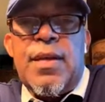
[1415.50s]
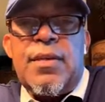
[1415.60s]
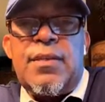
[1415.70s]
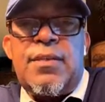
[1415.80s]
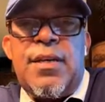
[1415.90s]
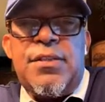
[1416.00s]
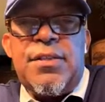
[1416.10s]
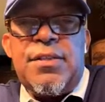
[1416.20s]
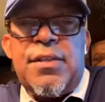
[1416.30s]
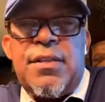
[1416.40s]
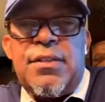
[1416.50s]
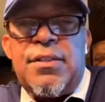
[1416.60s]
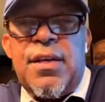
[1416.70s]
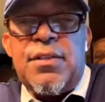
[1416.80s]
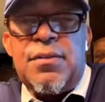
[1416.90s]
Now, Denisha says
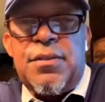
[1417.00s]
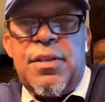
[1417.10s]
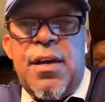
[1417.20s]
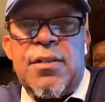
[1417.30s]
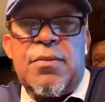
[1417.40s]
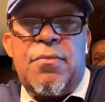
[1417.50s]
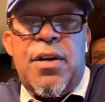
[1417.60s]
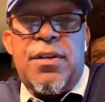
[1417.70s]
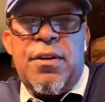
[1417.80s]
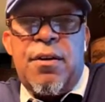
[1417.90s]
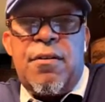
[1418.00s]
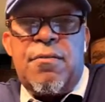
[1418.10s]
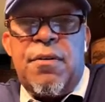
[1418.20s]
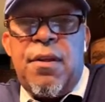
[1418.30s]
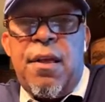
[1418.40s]
she has a
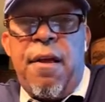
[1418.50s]
1-year-old,